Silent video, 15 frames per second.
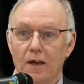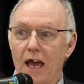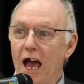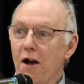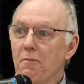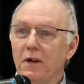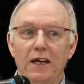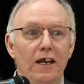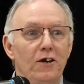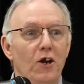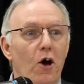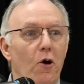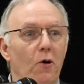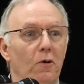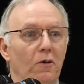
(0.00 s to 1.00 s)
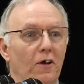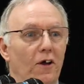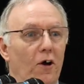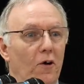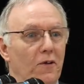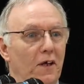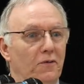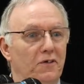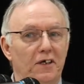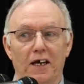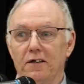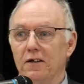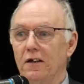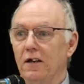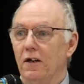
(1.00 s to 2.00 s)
How many know or they've said,